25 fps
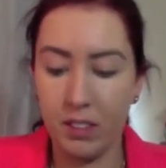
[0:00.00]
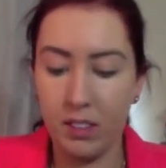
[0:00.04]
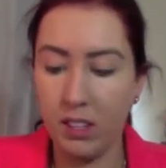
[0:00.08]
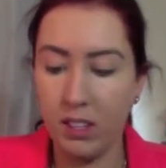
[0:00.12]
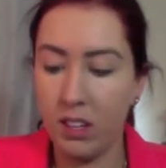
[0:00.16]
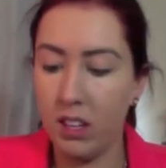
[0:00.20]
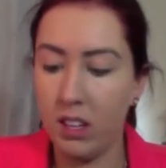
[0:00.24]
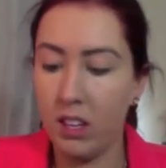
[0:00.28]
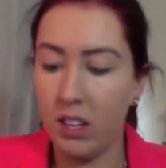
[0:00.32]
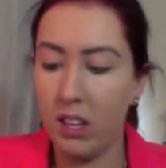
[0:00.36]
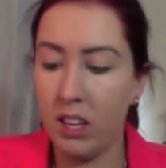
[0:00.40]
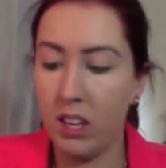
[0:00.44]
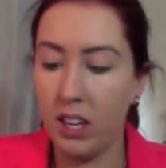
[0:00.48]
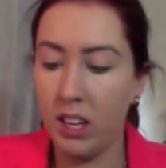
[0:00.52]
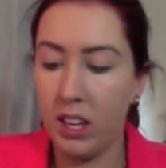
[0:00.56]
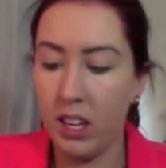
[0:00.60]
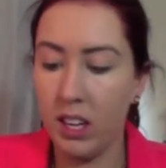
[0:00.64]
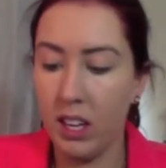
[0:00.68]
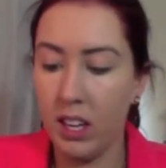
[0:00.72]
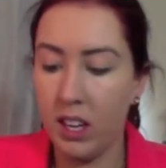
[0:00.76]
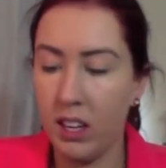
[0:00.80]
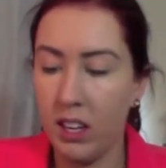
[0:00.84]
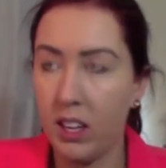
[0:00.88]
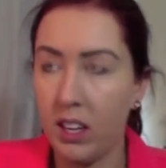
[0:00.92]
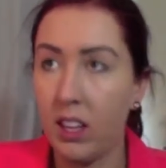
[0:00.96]
cleaning
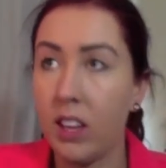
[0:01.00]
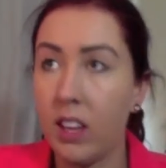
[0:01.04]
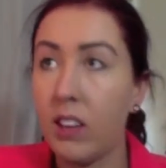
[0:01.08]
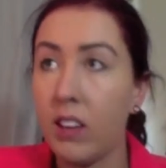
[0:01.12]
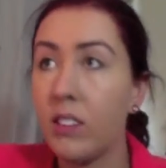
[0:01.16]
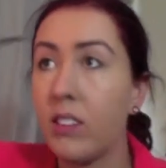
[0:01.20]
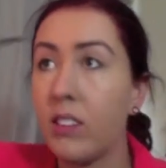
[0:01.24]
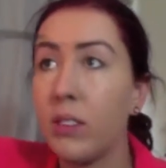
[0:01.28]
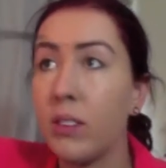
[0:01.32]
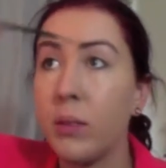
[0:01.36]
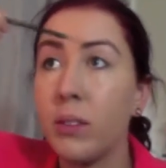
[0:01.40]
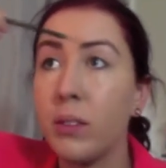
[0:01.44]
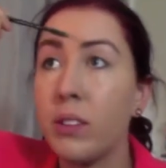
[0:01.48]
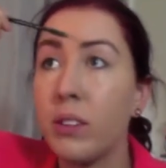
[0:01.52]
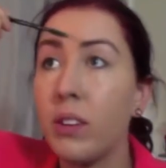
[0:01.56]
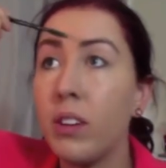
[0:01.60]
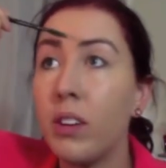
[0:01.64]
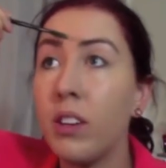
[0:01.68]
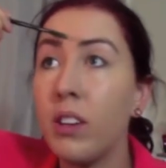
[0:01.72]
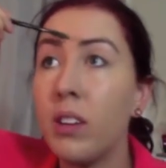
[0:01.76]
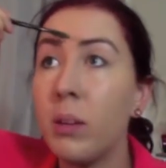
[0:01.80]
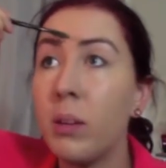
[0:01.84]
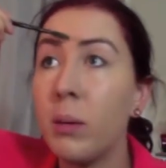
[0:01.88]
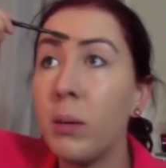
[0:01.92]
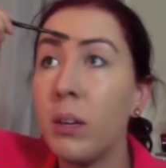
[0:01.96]
anything else that was on
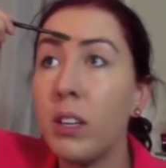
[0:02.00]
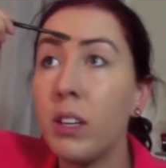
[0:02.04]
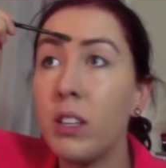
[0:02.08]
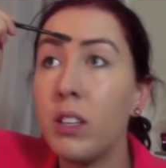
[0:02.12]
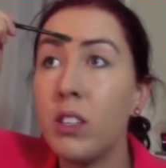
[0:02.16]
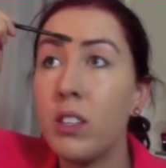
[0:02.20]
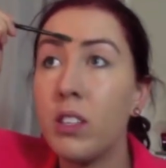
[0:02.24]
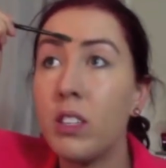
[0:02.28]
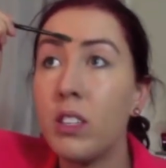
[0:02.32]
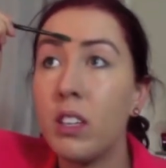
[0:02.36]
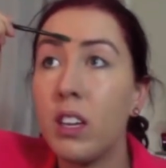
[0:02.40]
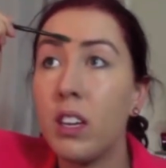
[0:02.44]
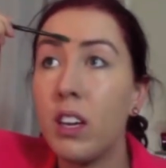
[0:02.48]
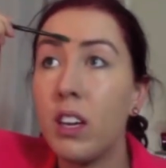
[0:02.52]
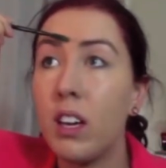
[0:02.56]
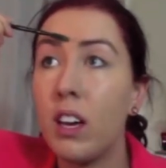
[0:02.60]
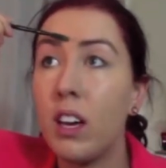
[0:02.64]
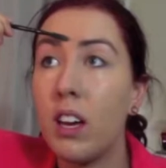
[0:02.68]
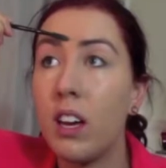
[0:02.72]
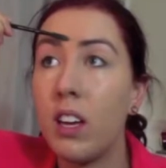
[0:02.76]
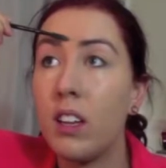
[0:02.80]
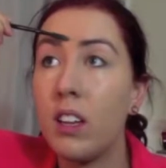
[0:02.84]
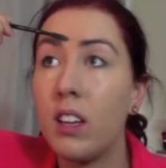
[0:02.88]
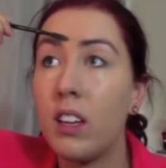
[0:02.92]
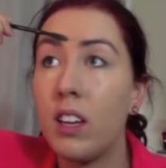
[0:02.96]
the brush,
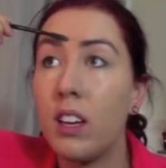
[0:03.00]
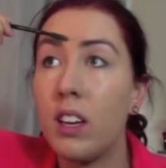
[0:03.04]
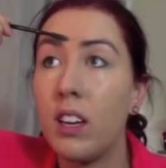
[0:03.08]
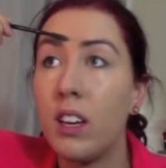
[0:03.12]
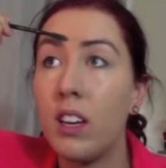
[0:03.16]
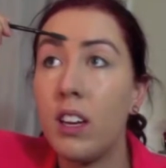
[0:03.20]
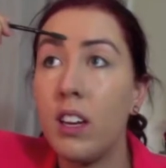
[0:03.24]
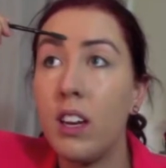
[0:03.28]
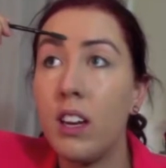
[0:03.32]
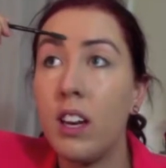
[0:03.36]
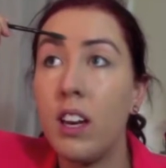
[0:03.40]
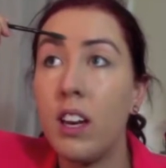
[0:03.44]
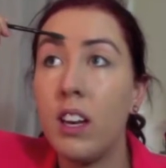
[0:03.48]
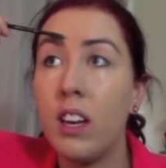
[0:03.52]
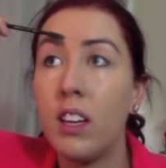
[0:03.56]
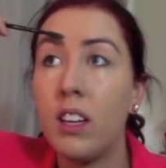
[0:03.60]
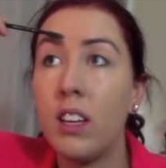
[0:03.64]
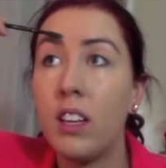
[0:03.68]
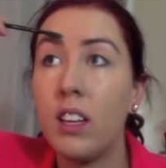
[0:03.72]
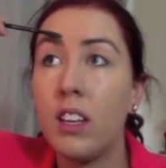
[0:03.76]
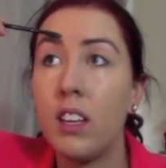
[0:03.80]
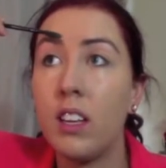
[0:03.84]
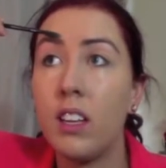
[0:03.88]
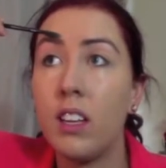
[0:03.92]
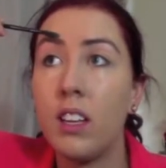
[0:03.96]
and then in
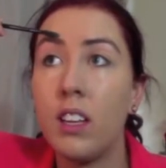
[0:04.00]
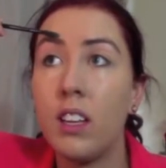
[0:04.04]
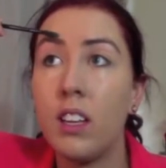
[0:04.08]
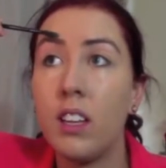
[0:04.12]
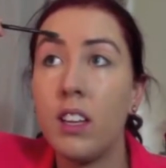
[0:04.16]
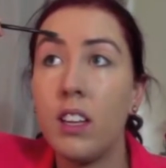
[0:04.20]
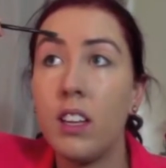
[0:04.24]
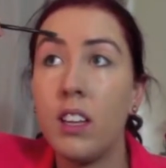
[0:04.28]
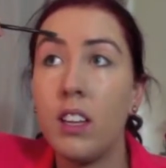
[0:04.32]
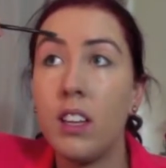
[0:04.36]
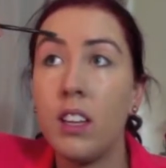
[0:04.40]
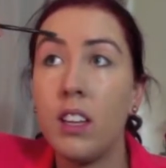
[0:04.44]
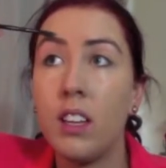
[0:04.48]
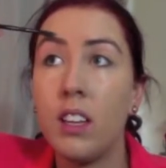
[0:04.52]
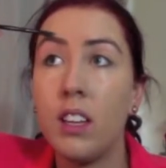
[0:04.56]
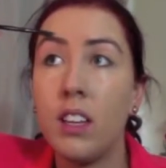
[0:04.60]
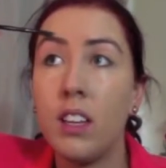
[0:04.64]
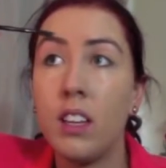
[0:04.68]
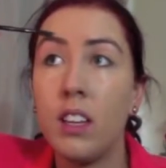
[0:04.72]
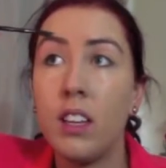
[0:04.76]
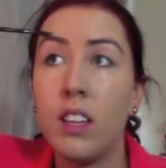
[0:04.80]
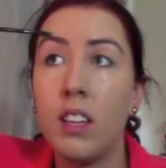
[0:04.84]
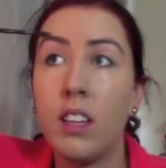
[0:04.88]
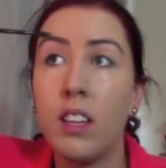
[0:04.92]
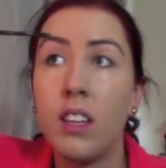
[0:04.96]

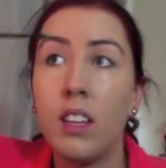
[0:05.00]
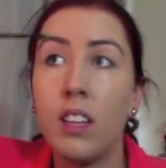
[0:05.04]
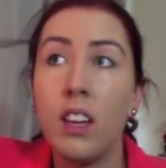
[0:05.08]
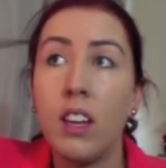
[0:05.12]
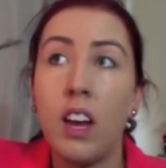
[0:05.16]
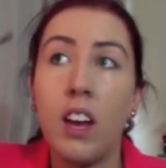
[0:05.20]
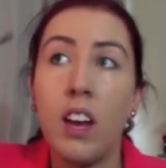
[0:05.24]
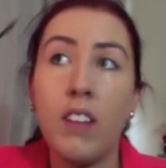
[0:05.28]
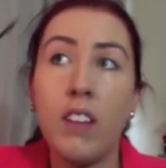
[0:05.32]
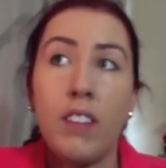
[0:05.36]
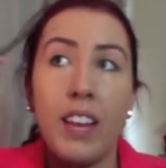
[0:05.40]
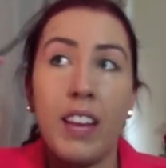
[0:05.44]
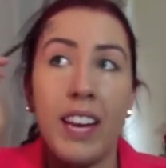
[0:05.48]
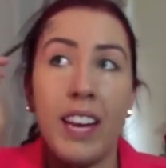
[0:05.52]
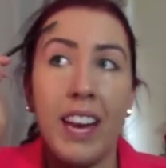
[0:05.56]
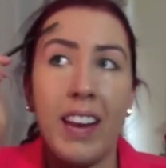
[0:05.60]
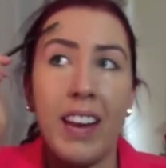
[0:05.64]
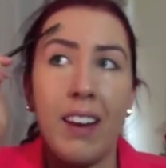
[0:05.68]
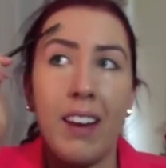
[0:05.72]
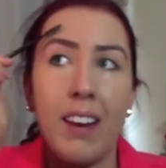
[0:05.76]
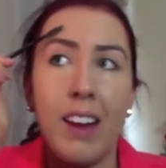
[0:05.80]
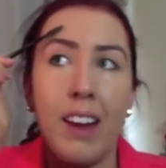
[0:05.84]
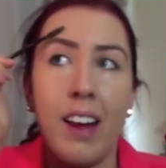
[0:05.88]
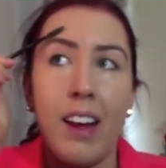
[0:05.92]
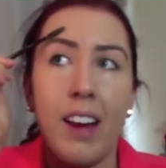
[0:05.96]
kind of like an
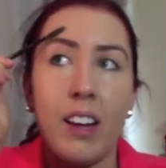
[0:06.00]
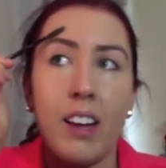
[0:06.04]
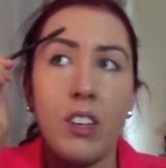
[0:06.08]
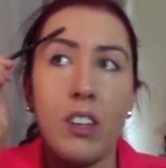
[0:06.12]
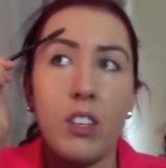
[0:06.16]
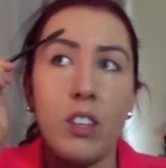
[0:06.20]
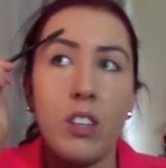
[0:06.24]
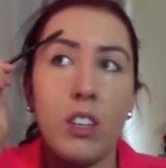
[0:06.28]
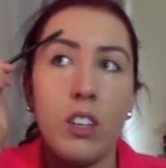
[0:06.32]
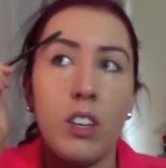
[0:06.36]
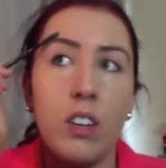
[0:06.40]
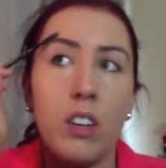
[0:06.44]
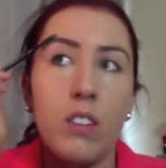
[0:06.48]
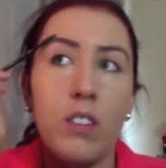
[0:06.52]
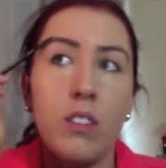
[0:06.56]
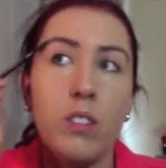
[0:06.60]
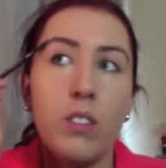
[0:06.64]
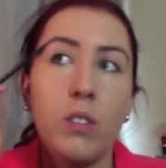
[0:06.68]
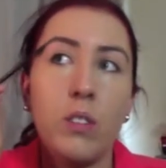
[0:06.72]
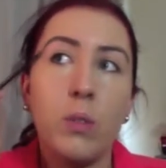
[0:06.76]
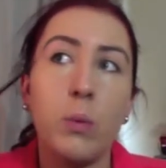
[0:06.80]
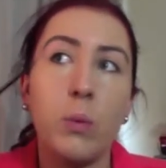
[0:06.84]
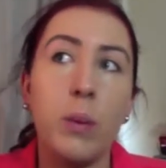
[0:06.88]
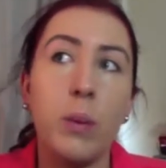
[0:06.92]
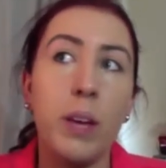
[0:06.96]
action of
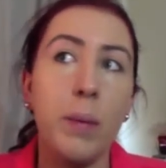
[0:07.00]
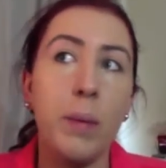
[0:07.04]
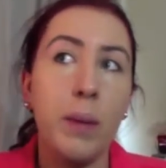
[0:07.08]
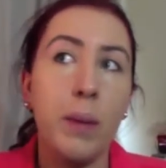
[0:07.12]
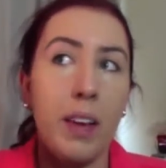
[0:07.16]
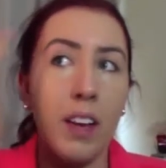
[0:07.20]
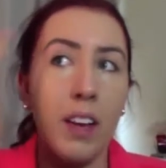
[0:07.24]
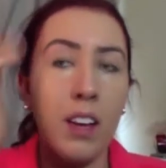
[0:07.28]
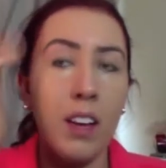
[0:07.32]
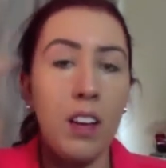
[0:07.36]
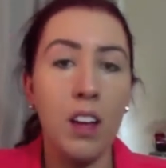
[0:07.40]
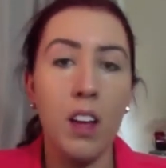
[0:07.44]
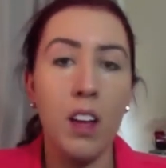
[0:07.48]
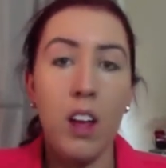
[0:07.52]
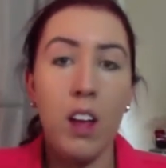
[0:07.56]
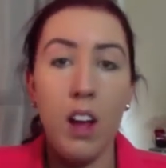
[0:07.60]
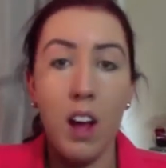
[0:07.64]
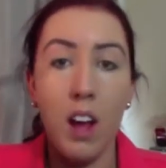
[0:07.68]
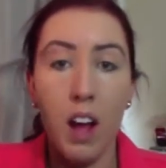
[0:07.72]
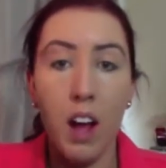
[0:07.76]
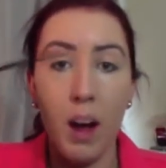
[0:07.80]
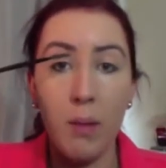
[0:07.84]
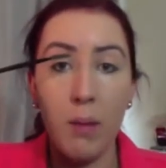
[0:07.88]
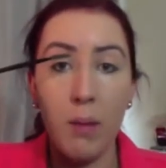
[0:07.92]
sweeping, I'm